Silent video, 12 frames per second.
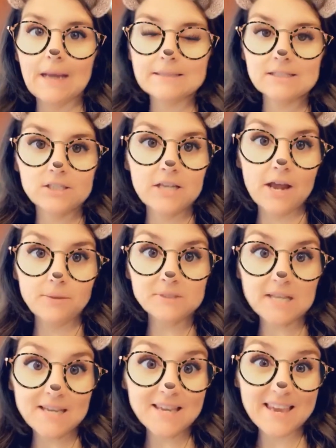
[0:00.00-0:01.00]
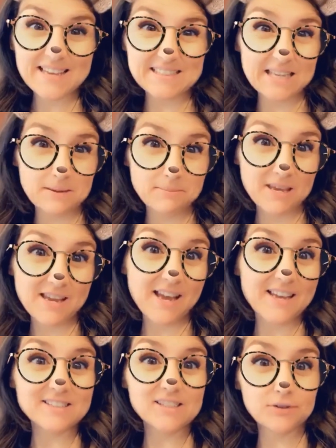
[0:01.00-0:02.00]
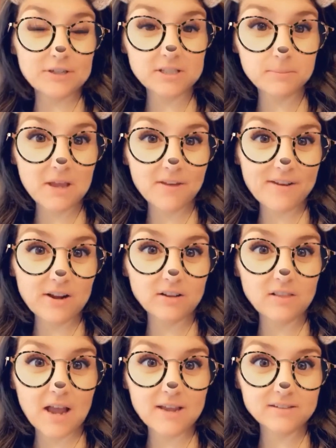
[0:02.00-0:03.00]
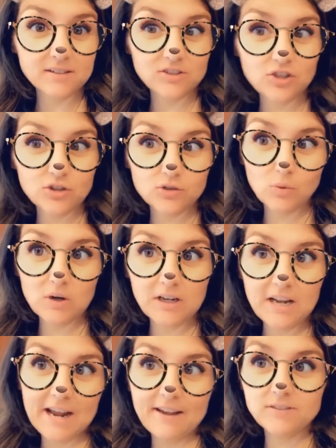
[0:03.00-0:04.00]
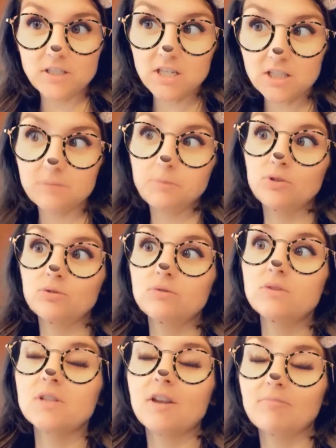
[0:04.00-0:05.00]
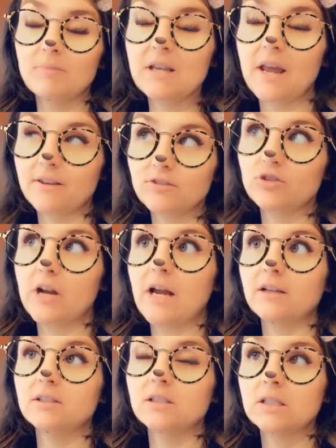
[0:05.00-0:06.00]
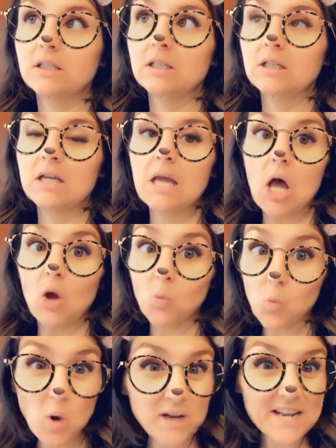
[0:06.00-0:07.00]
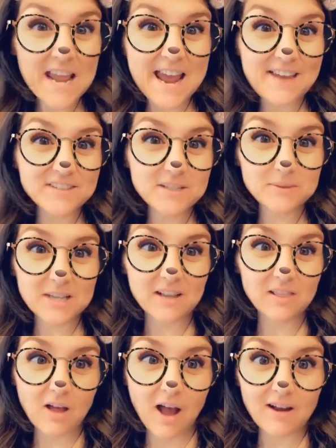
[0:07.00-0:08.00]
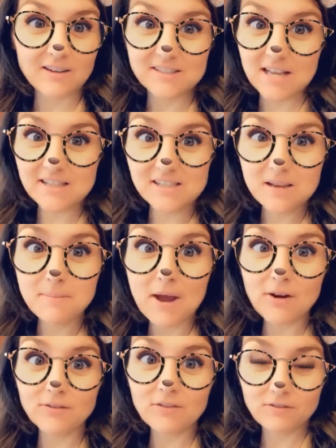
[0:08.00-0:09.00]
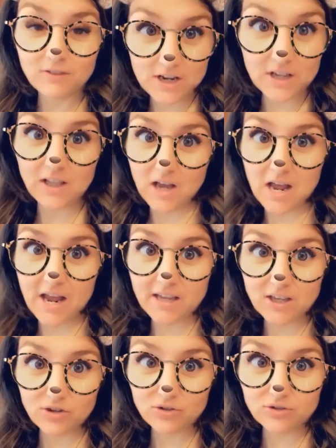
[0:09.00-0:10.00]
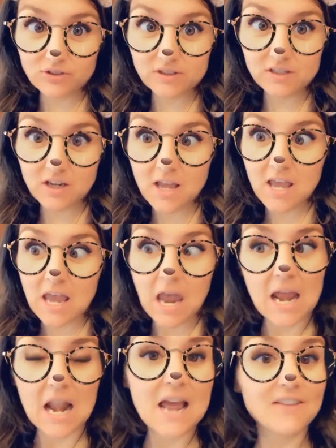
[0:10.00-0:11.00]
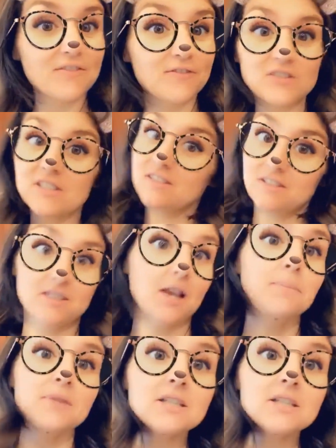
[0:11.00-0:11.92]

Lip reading: So now I'm second guessing because the recipe I found online says to use 1.5 teaspoons of mint extract. 1.5 seems like a lot because that's the amount of vanilla I used. And something